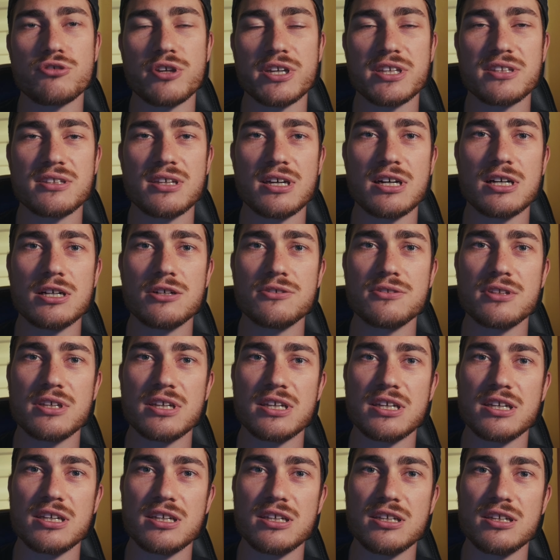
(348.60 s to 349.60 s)
track down
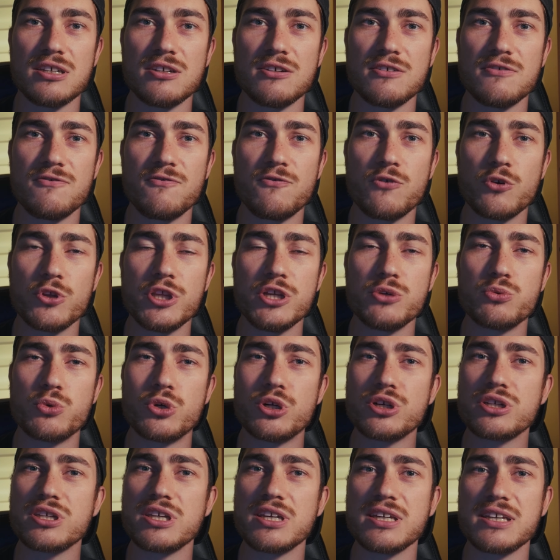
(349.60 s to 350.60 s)
a fully
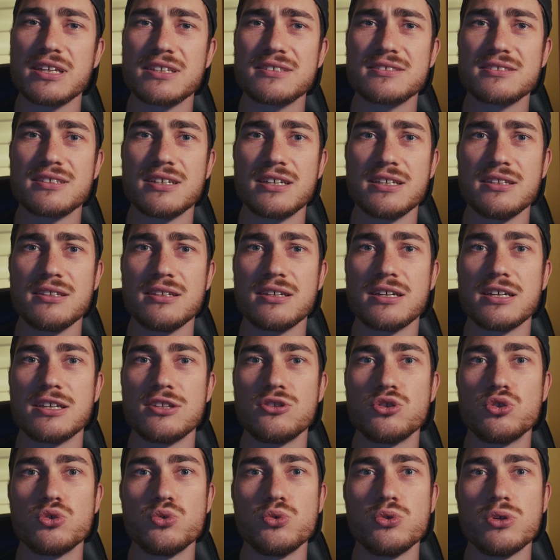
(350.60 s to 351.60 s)
working X10
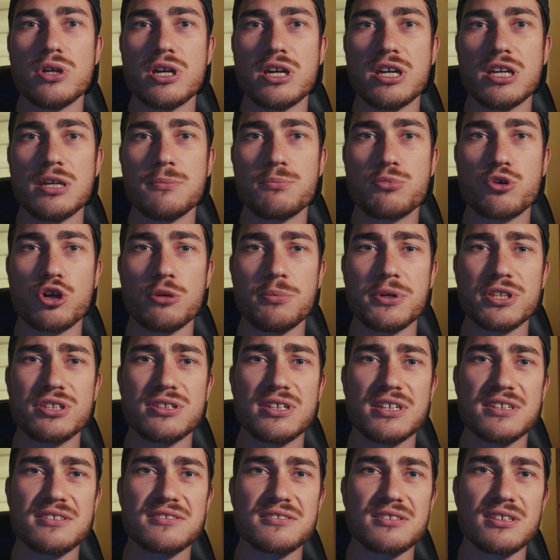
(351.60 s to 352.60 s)
and do a proper
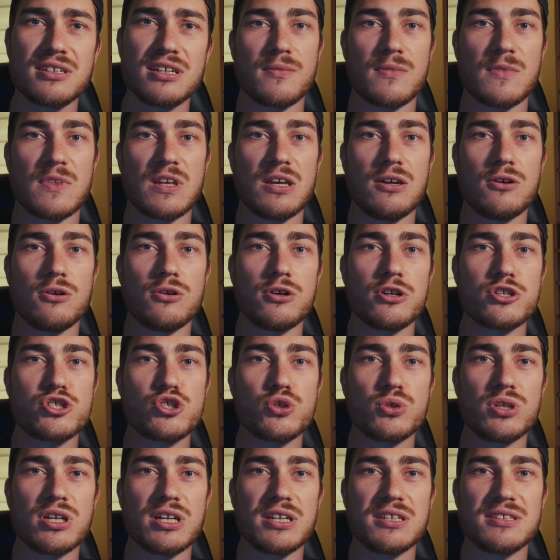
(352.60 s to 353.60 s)
test? Or
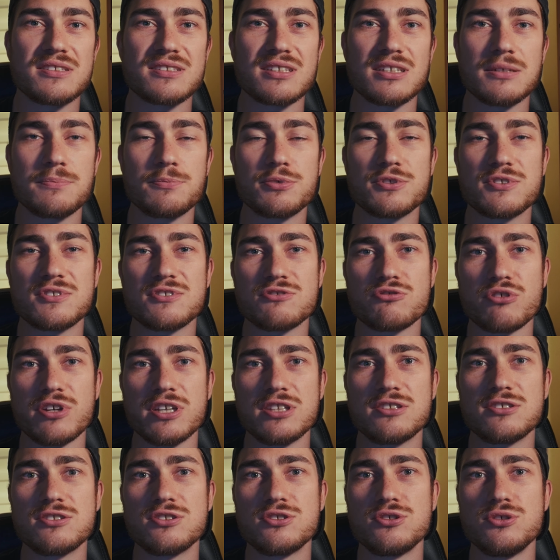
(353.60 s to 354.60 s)
should I skip
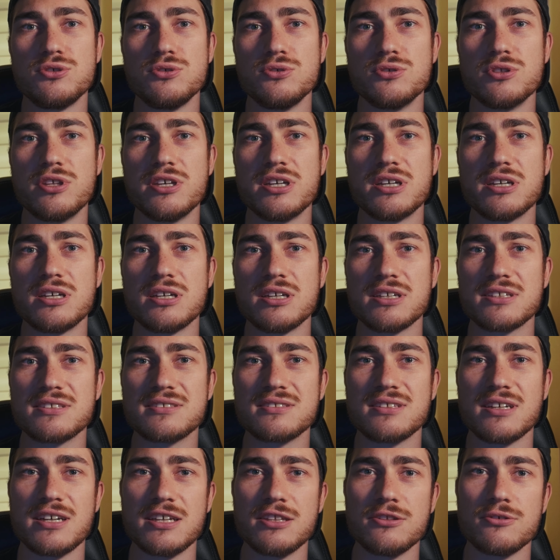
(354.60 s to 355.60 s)
straight to the
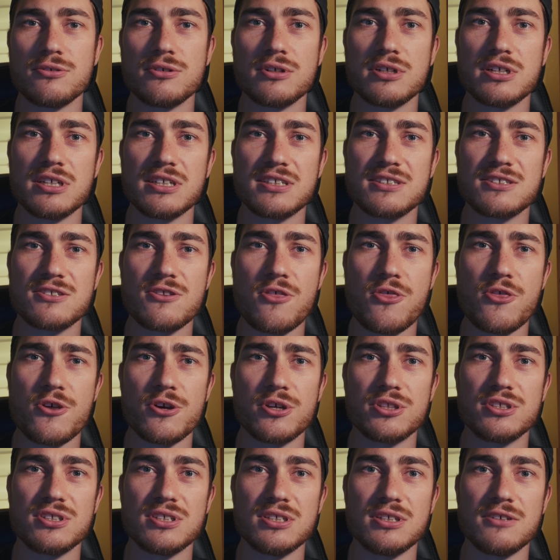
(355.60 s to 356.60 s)
X10 or
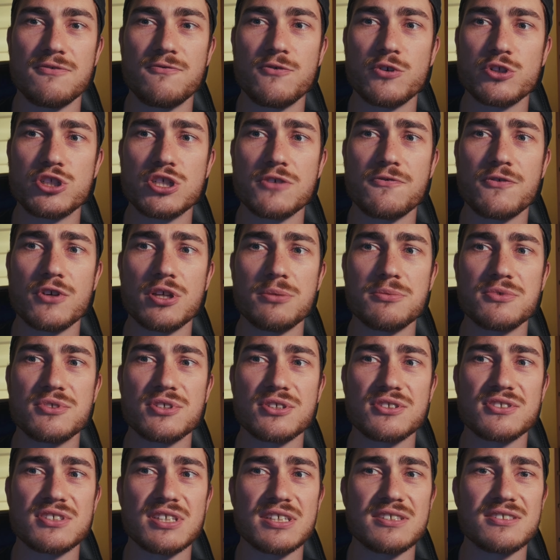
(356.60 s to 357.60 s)
X30 Fujifilm
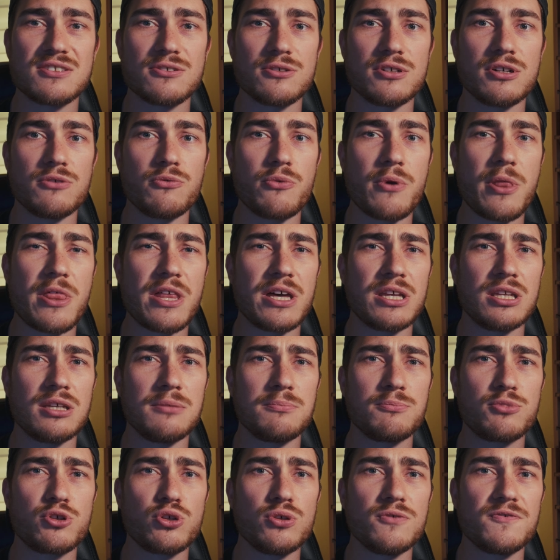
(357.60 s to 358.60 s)
successor with an
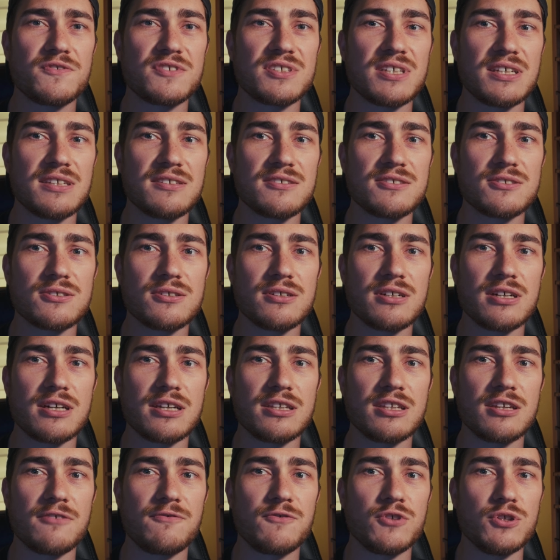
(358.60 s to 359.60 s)
improved sensor
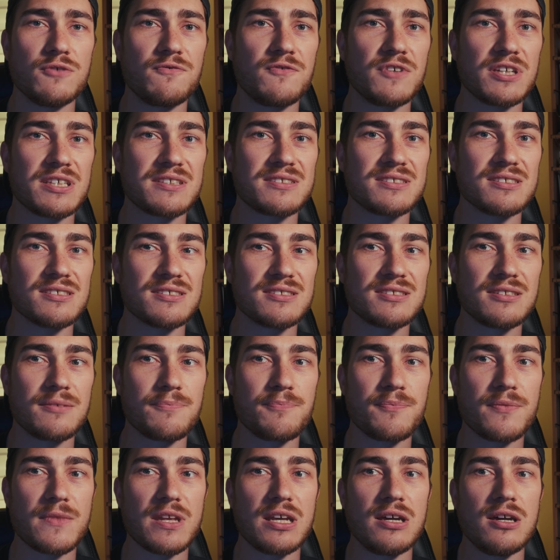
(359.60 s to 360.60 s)
and a few fixes?
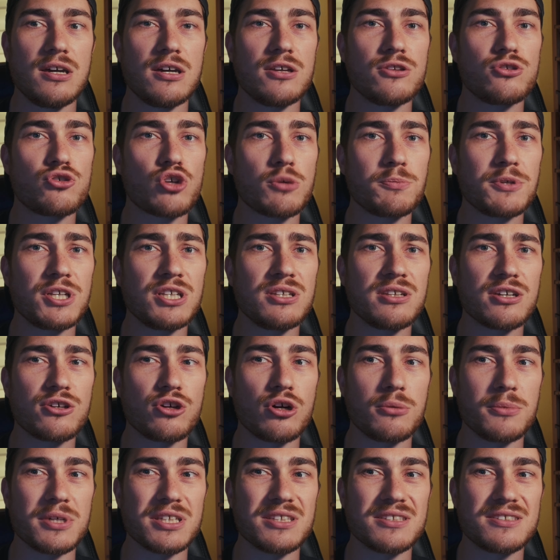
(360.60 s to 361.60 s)
Drop it in the
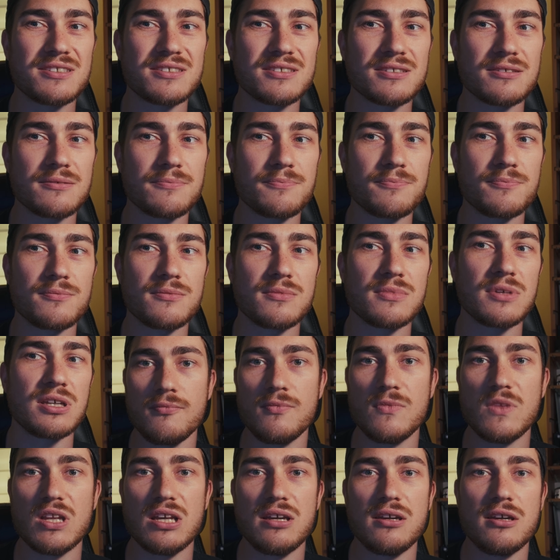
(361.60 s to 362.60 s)
comments.
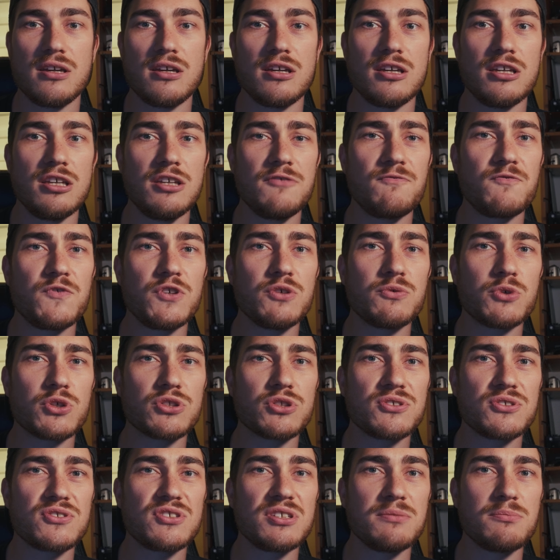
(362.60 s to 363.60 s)
If you
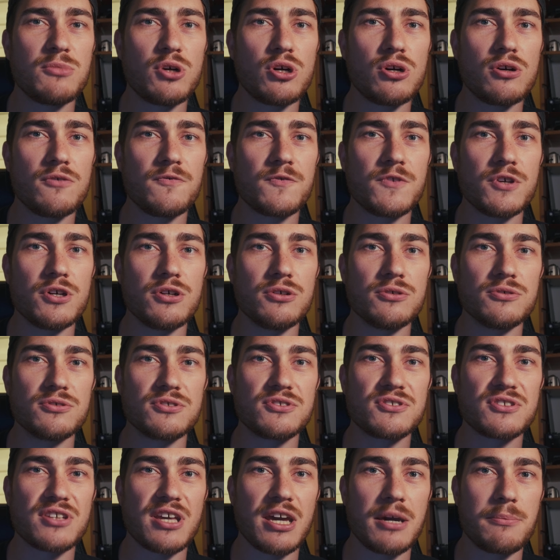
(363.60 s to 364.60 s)
to see more of
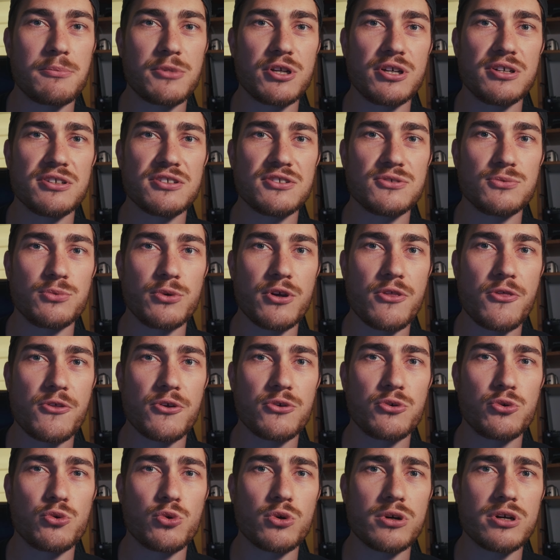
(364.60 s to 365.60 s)
those cameras with
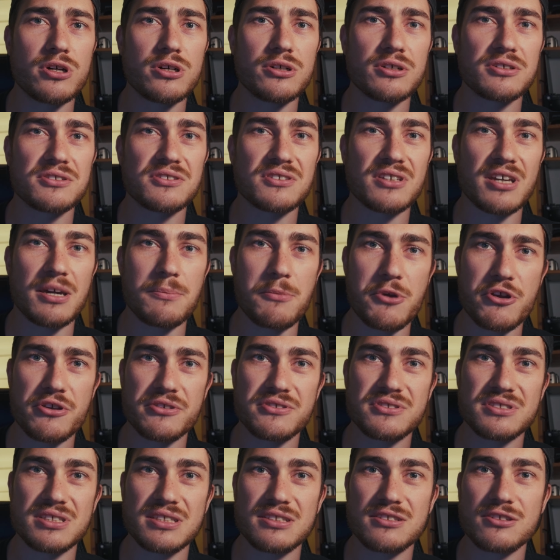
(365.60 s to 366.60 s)
quirks,
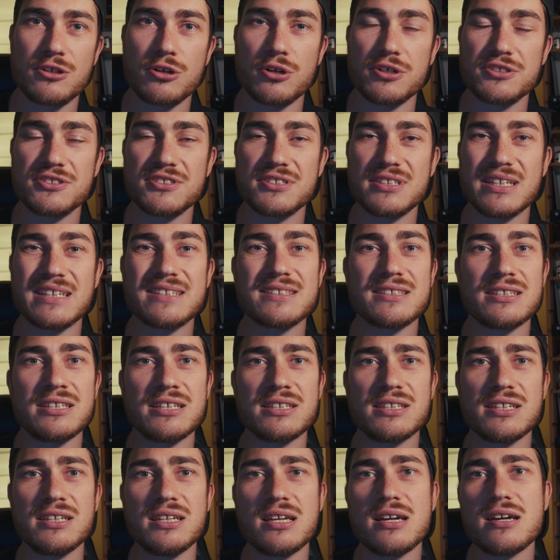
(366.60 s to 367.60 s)
cameras that cost less than
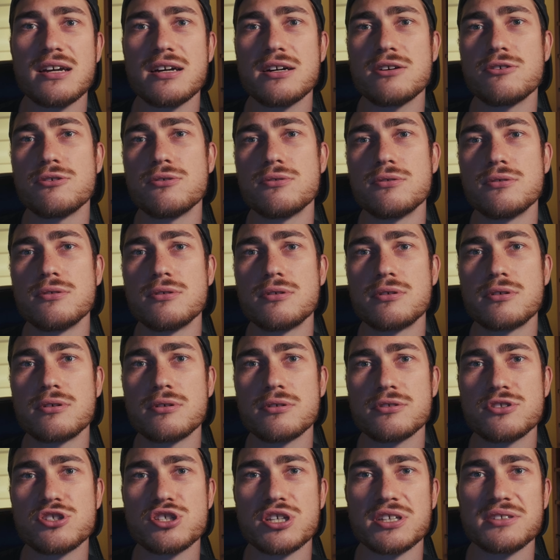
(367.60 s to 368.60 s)
a dinner,
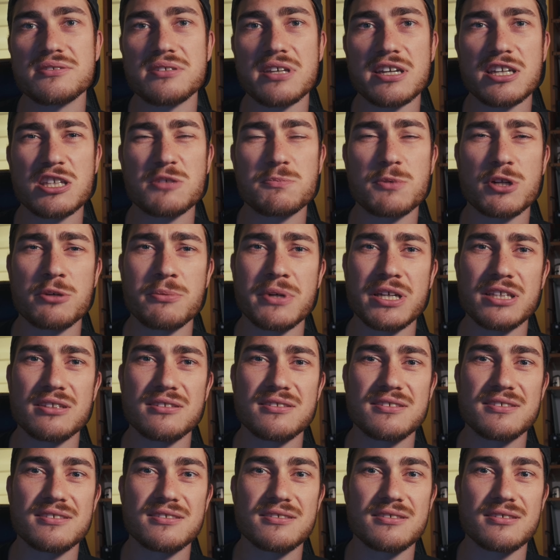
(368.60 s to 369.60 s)
or just
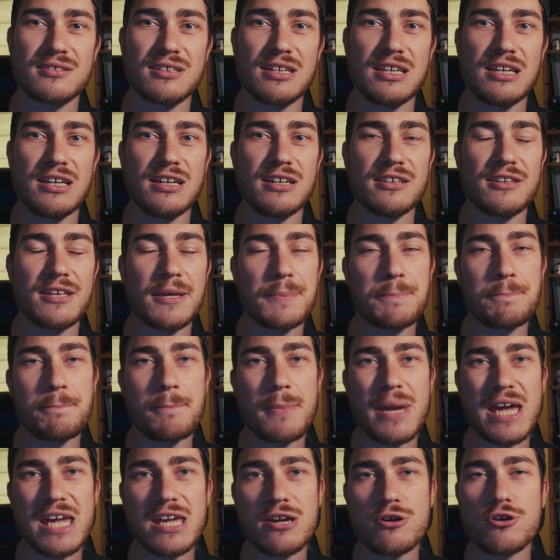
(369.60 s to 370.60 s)
experiments that
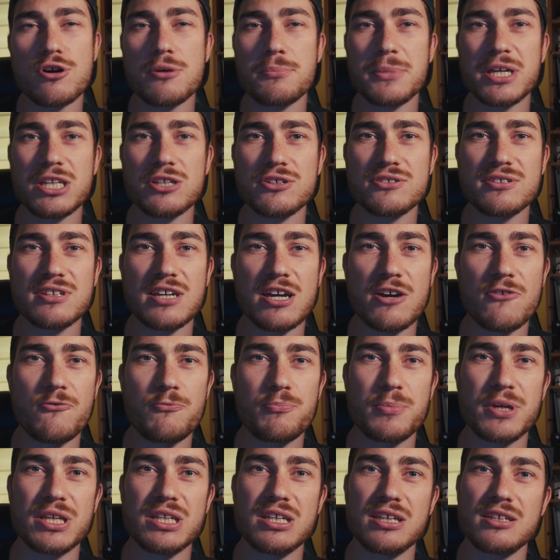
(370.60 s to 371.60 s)
may or may not
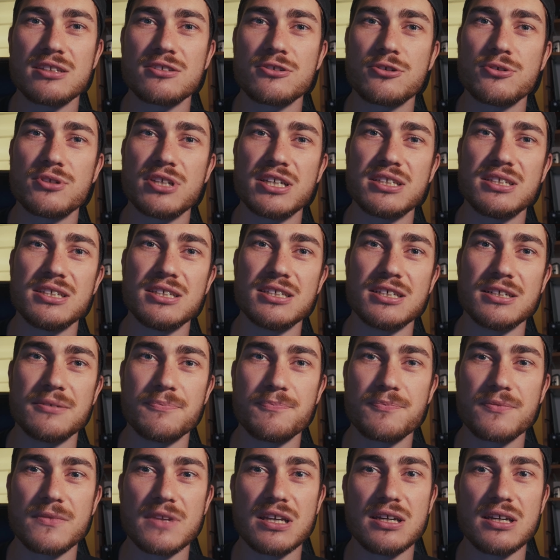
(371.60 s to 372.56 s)
have been a good idea,